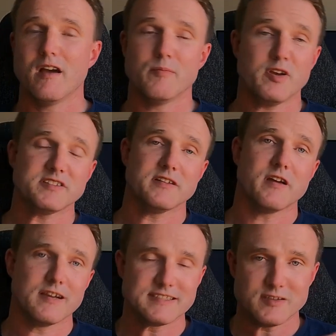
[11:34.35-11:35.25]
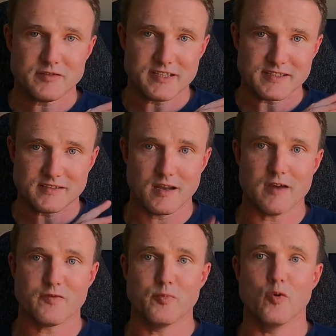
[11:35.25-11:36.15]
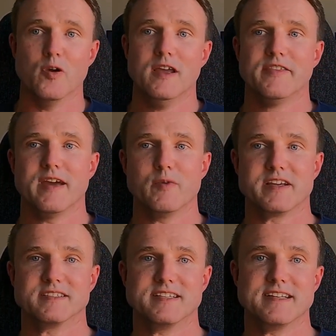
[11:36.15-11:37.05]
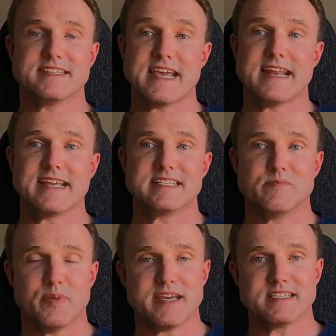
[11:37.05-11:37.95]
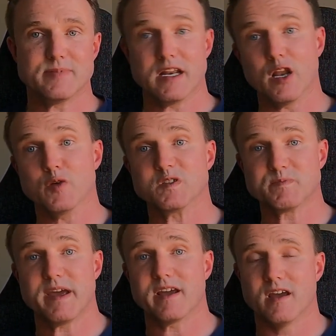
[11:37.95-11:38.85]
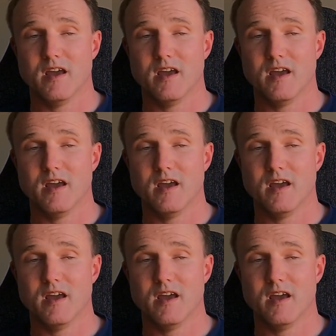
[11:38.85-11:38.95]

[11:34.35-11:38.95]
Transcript: Personally, I still think it's laughable that we consider 1080p to be low spec